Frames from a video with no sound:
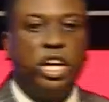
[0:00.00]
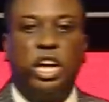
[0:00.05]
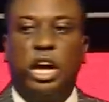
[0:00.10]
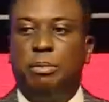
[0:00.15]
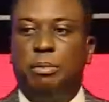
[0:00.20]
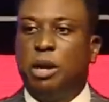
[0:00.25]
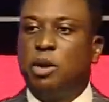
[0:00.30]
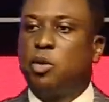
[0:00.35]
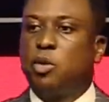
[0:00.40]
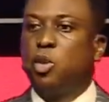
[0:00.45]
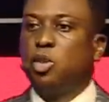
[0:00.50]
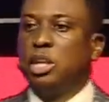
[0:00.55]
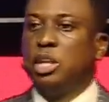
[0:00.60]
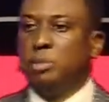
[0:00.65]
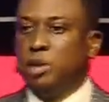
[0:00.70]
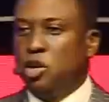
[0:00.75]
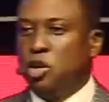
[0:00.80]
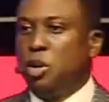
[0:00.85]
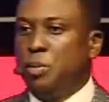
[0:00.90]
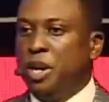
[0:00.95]
about growth.
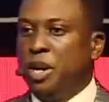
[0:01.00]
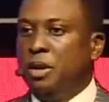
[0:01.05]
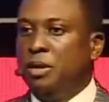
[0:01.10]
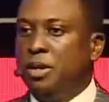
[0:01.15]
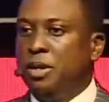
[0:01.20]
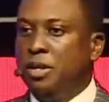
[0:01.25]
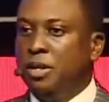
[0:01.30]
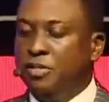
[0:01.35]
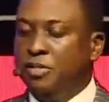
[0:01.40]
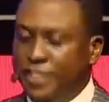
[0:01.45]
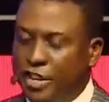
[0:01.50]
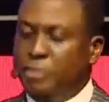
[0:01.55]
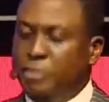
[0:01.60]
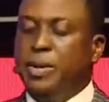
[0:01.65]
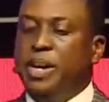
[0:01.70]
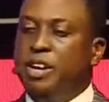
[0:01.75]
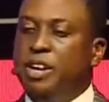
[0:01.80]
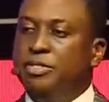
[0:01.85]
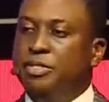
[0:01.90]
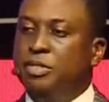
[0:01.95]
Everybody look up here. Very
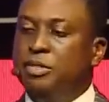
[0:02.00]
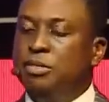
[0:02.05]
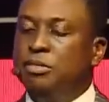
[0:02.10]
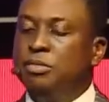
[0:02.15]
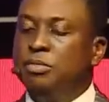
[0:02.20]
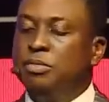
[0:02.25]
powerful.